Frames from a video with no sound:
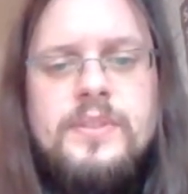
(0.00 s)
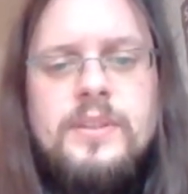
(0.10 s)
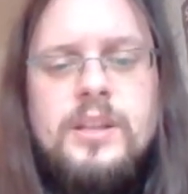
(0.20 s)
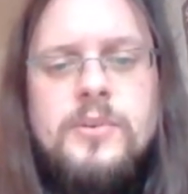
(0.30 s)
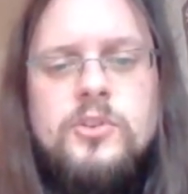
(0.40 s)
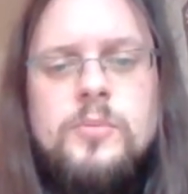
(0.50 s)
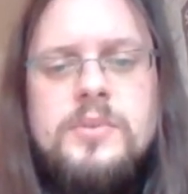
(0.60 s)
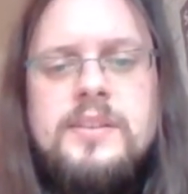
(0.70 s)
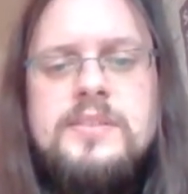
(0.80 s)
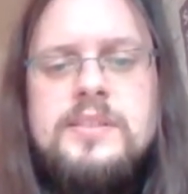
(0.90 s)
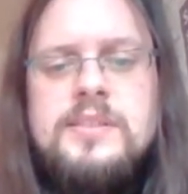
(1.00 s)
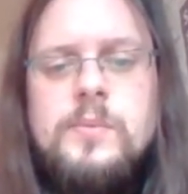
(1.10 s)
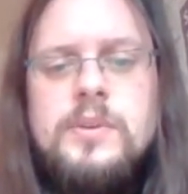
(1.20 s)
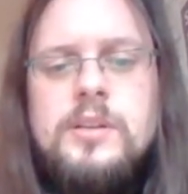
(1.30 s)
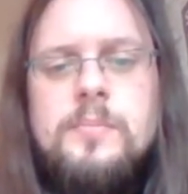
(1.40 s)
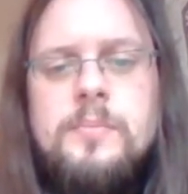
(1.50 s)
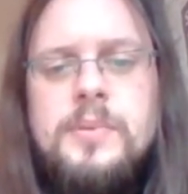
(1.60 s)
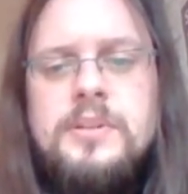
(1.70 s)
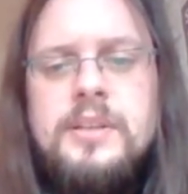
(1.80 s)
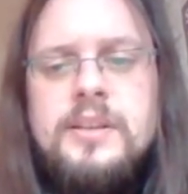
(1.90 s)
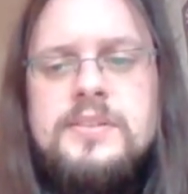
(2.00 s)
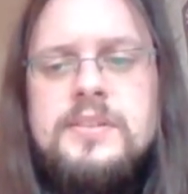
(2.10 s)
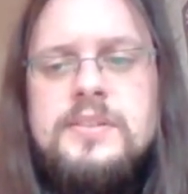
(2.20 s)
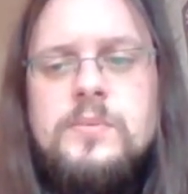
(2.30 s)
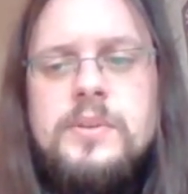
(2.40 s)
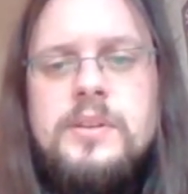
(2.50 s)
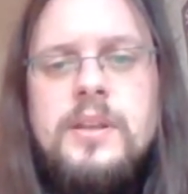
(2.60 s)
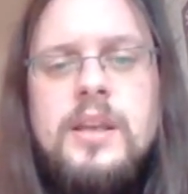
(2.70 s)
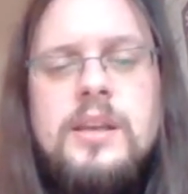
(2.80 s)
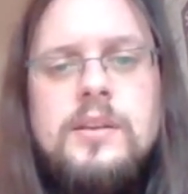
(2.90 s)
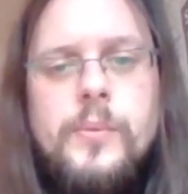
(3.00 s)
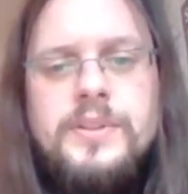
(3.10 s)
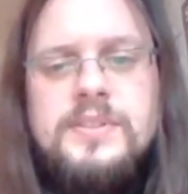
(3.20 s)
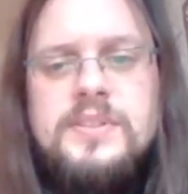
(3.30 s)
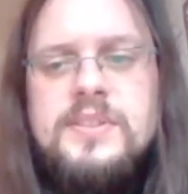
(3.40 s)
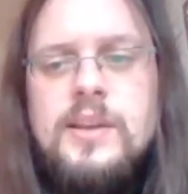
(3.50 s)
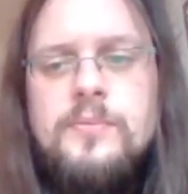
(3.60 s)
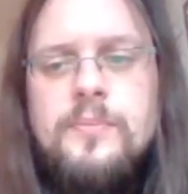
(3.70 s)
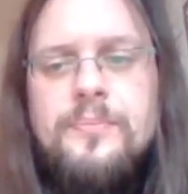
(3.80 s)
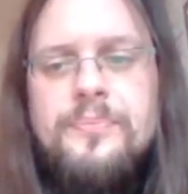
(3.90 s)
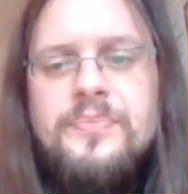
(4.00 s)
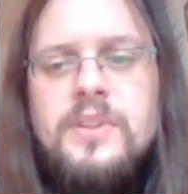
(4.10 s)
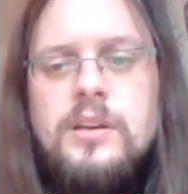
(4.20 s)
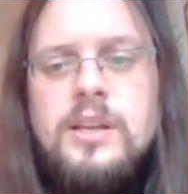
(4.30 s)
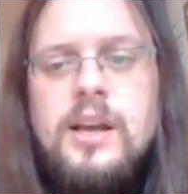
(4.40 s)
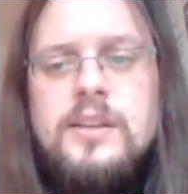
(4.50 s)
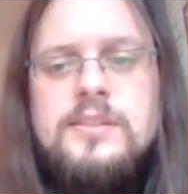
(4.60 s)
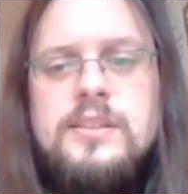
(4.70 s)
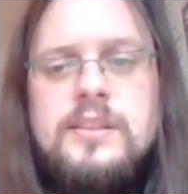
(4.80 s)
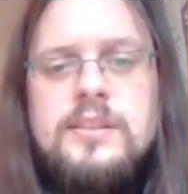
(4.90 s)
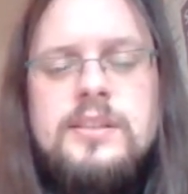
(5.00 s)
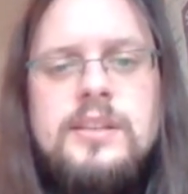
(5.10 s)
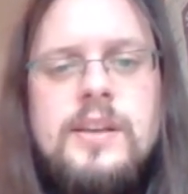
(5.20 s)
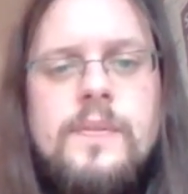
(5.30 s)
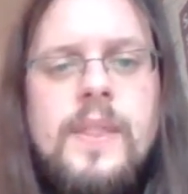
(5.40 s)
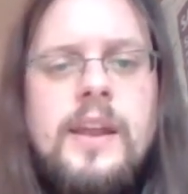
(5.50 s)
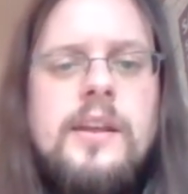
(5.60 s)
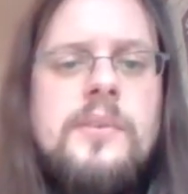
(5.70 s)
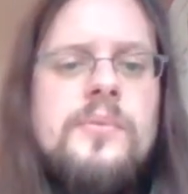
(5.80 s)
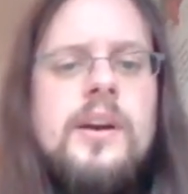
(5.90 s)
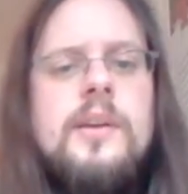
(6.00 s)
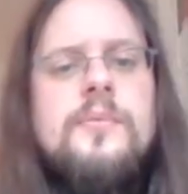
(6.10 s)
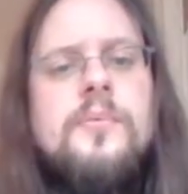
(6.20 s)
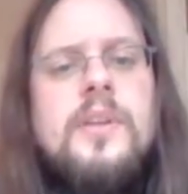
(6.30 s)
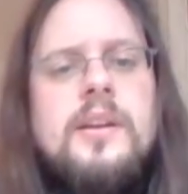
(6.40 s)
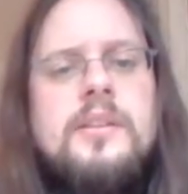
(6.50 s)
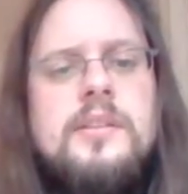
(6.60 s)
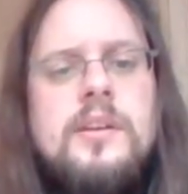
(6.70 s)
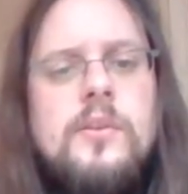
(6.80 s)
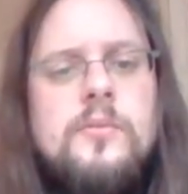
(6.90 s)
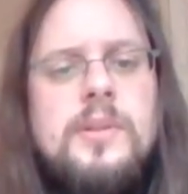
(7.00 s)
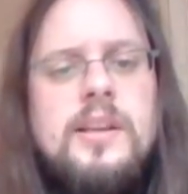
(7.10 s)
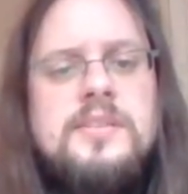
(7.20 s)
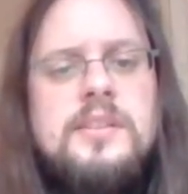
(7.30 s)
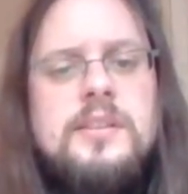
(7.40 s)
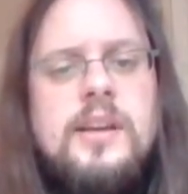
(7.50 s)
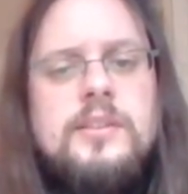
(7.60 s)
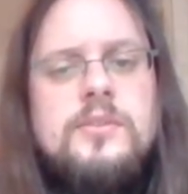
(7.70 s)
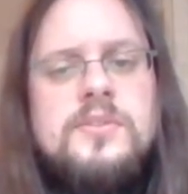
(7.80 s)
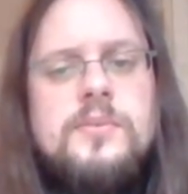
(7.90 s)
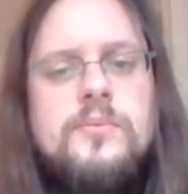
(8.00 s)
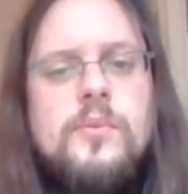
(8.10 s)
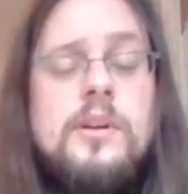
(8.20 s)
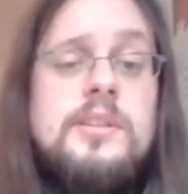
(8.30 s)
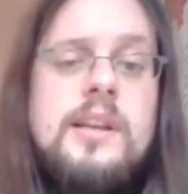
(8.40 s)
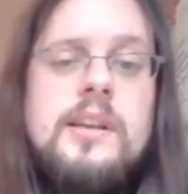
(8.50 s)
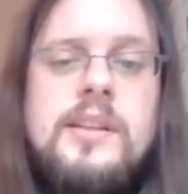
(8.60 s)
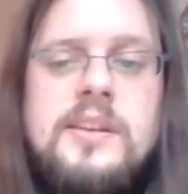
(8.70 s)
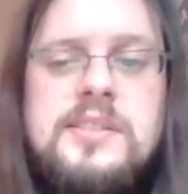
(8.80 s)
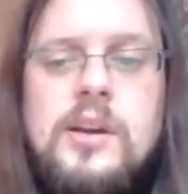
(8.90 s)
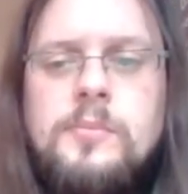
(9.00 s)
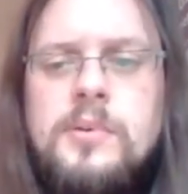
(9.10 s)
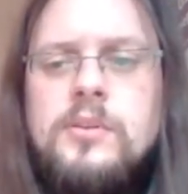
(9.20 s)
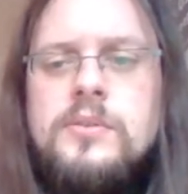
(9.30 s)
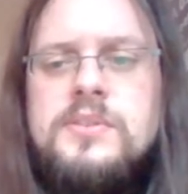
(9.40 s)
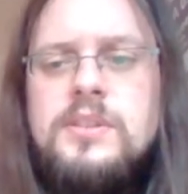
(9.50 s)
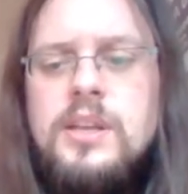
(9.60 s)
bishop takes c3, b takes c3, queen c7, castling, knight a5 with the idea of placing a knight to c4 and getting a nice outpost,